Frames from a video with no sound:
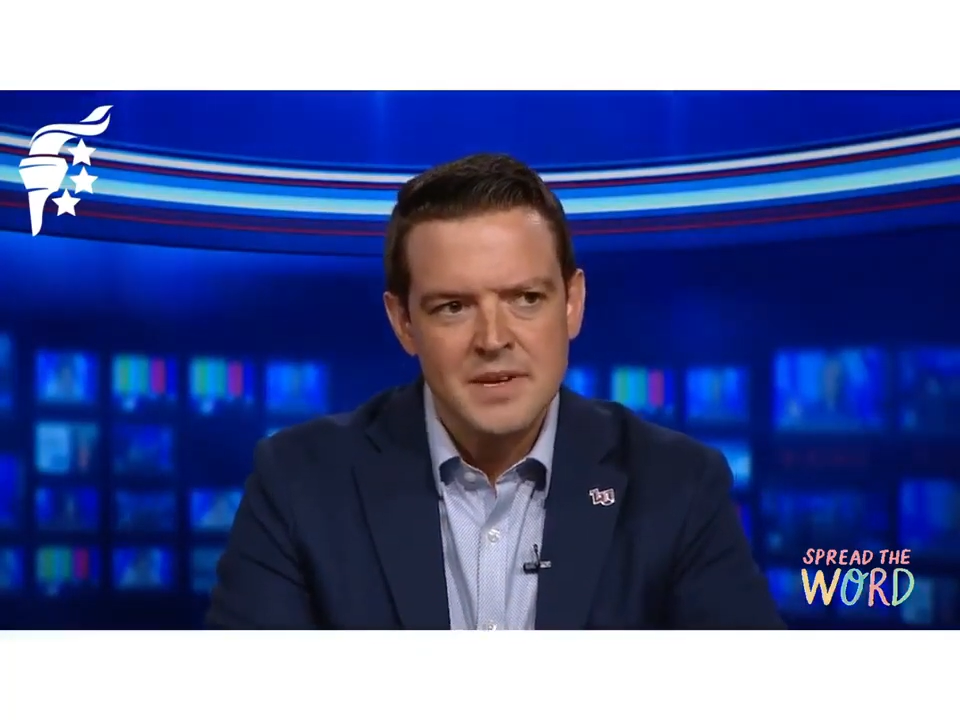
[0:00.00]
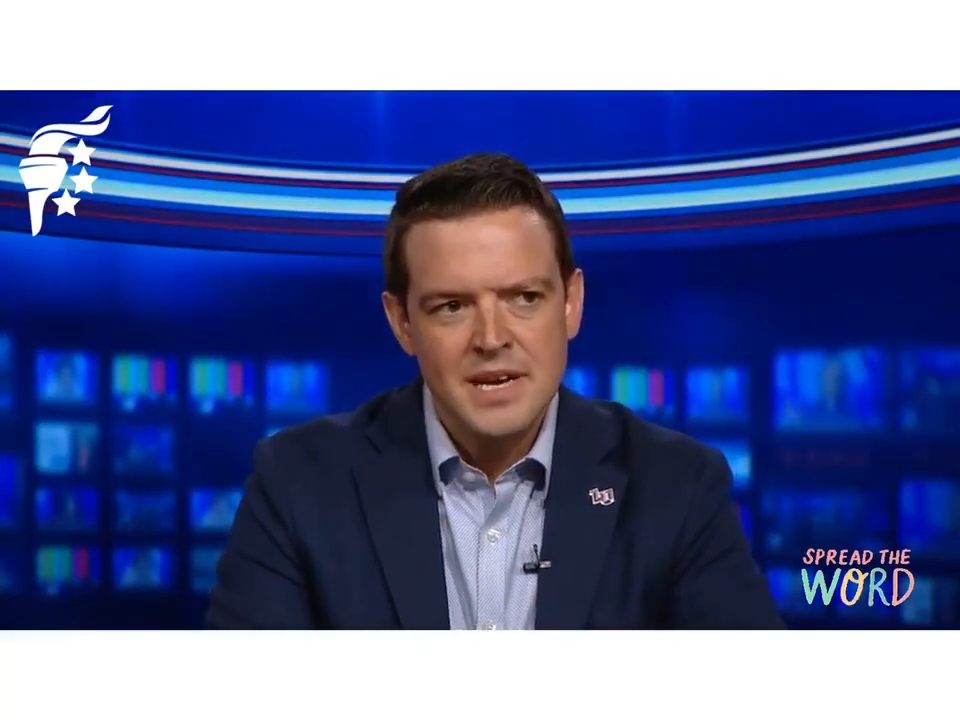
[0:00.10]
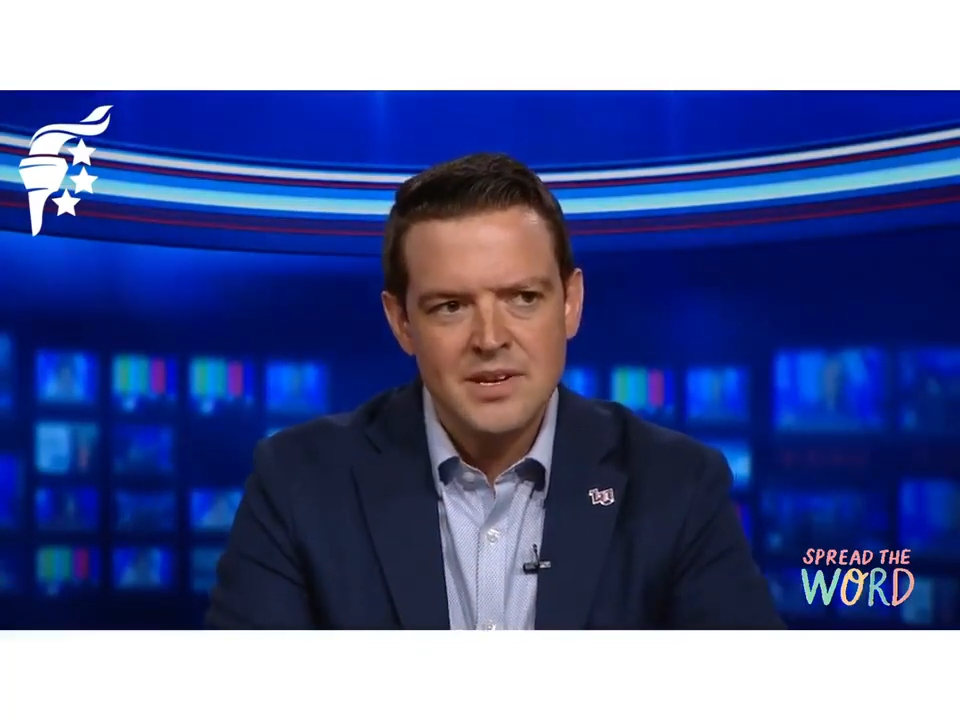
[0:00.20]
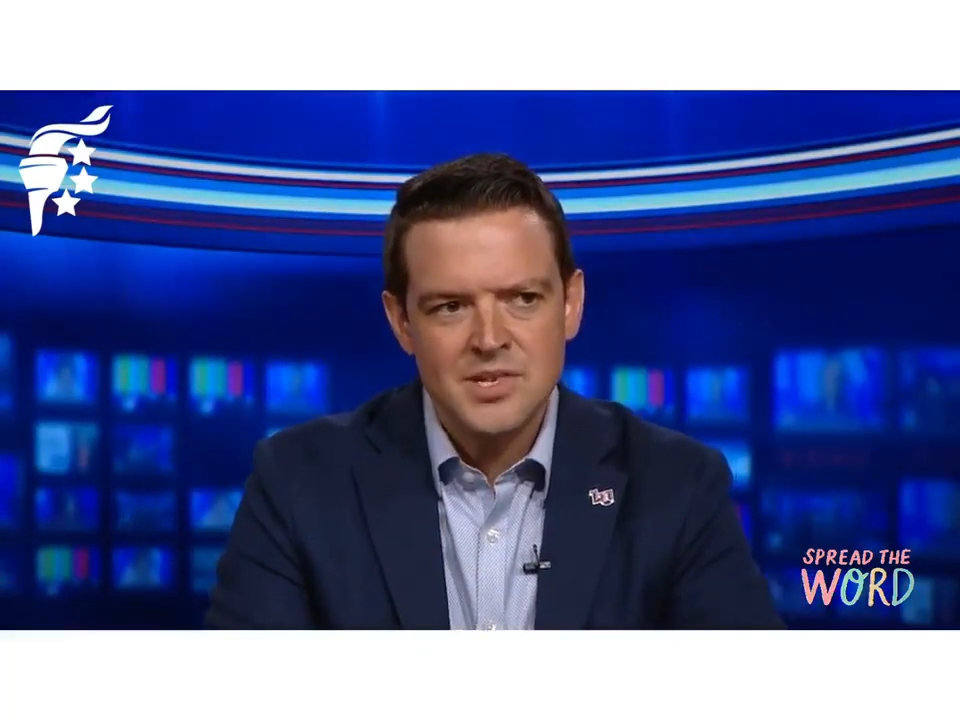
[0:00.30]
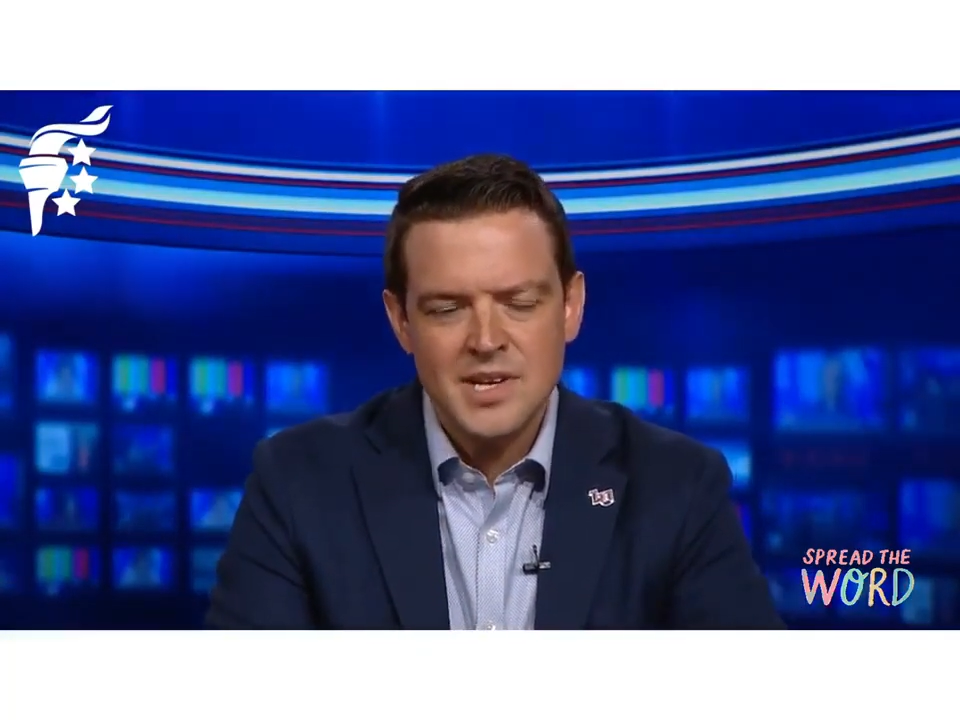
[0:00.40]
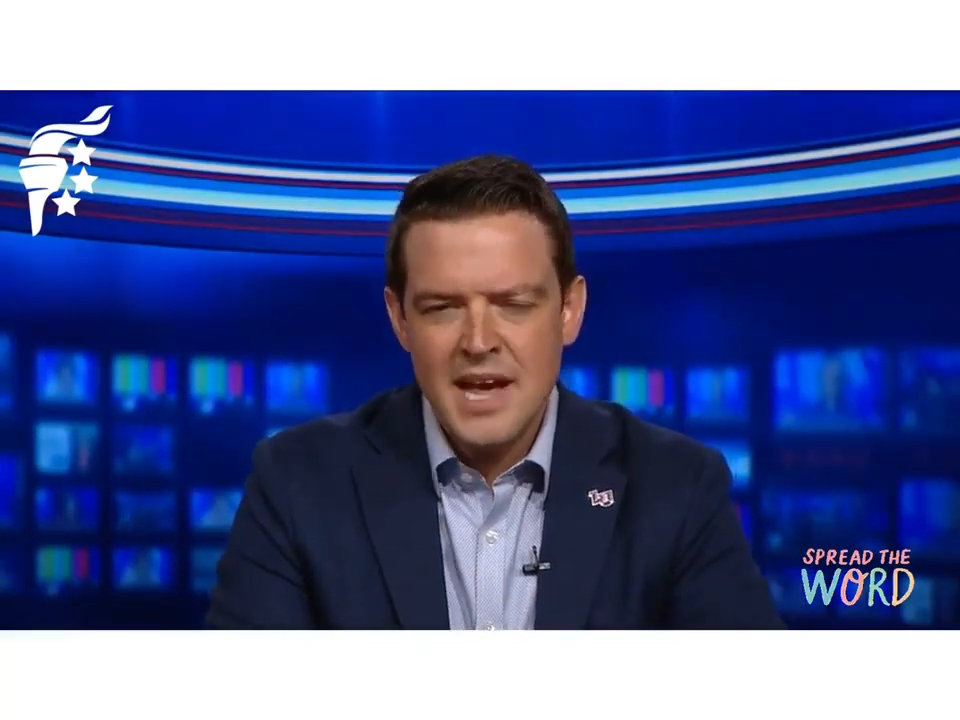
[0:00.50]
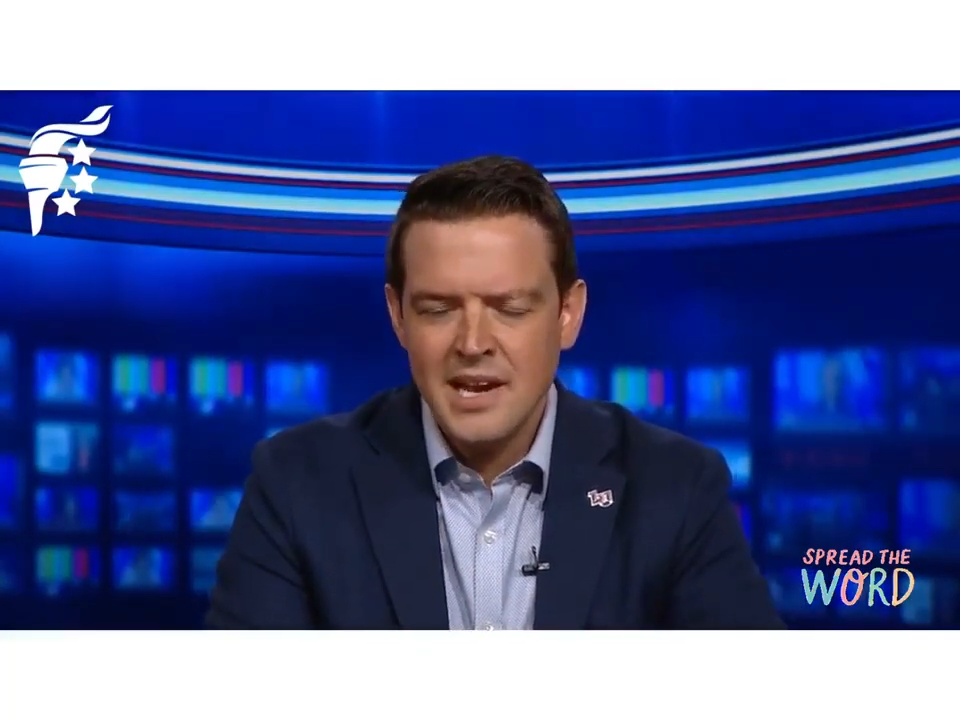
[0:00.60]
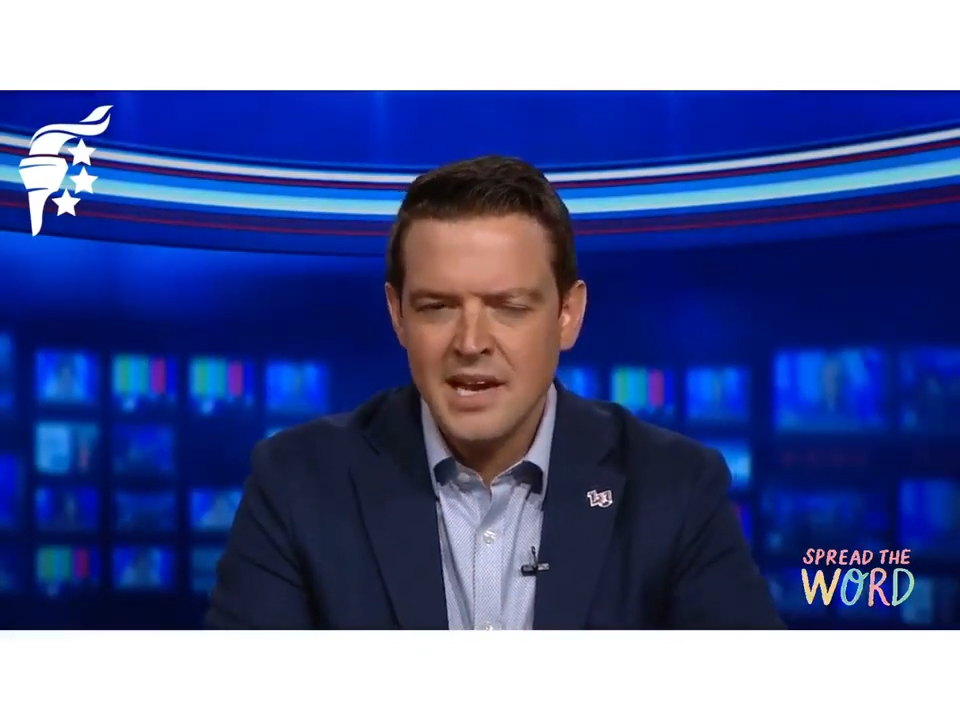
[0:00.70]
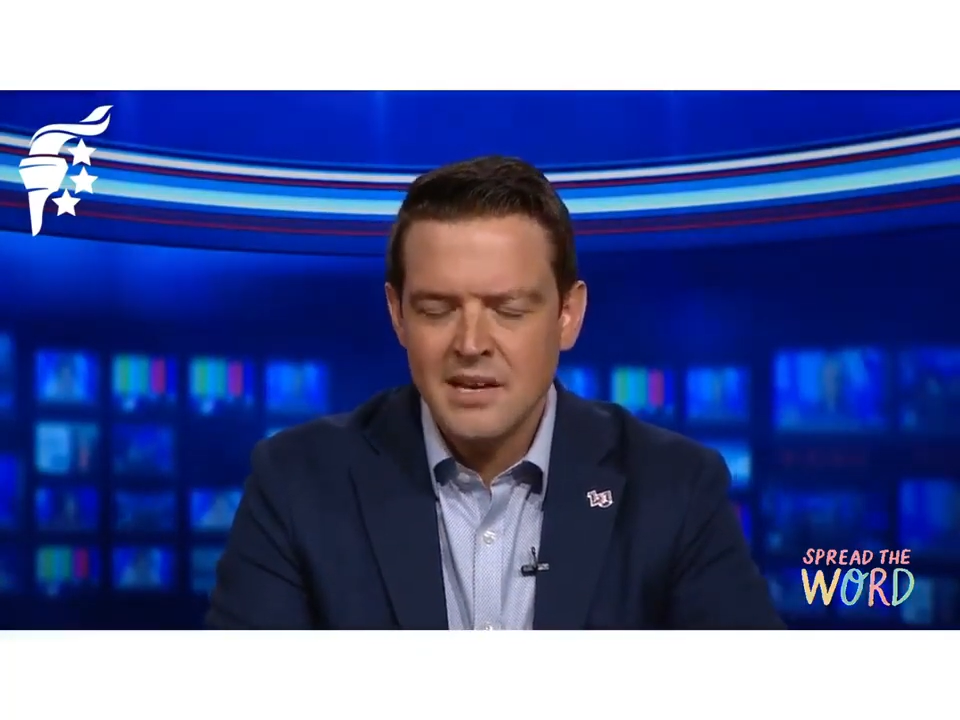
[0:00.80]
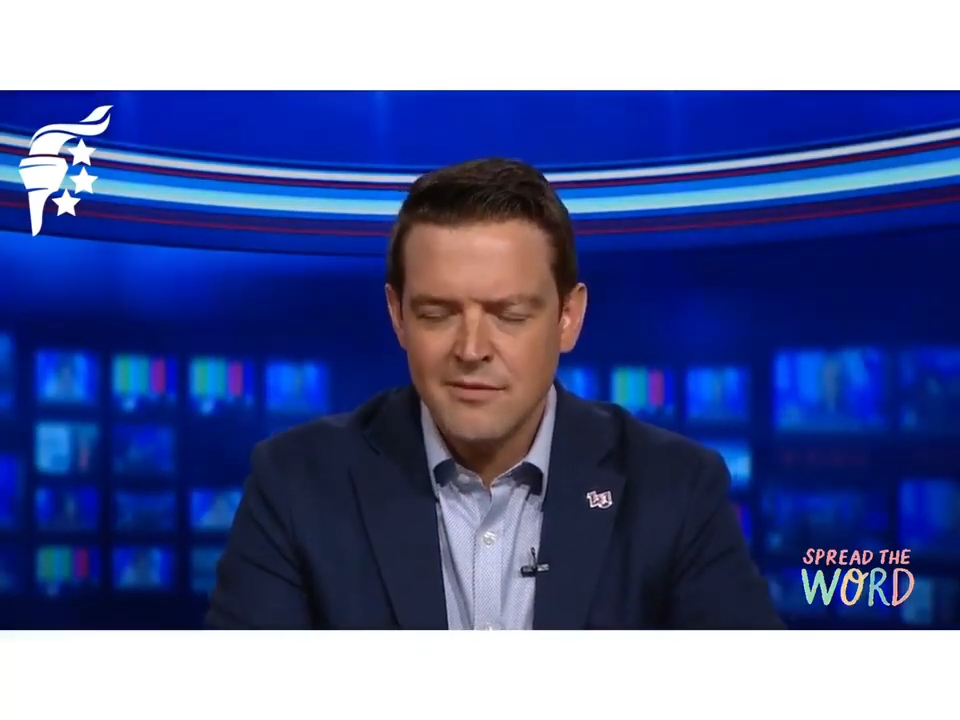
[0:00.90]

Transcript: in standing in